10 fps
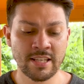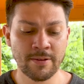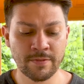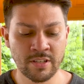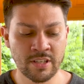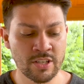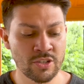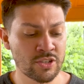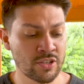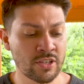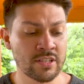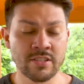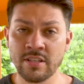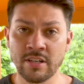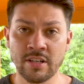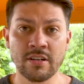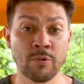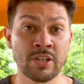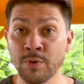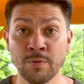definitely you should consider
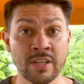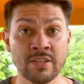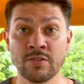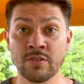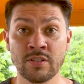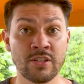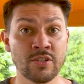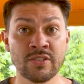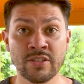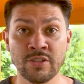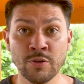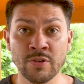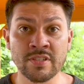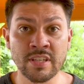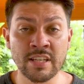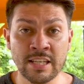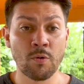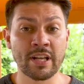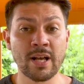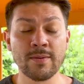when moving into a newer city.
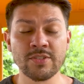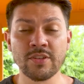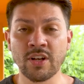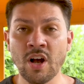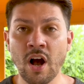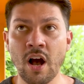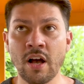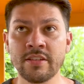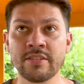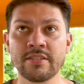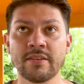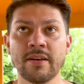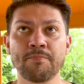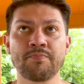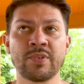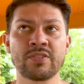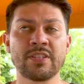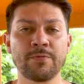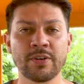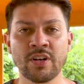When it comes to the cons, there's
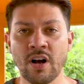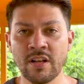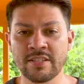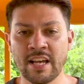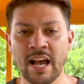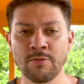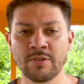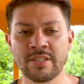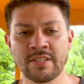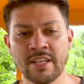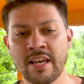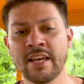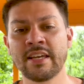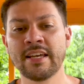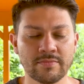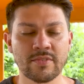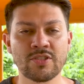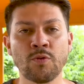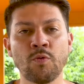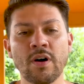different cons that I would say.
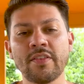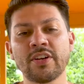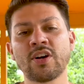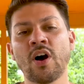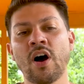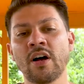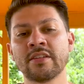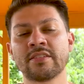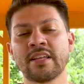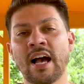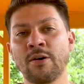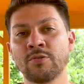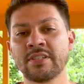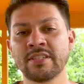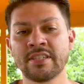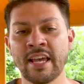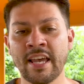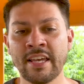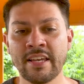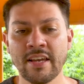So one of the cons that I would
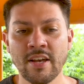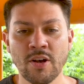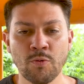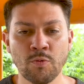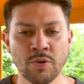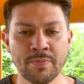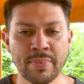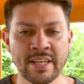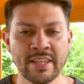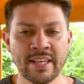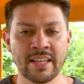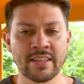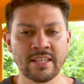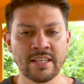say would be that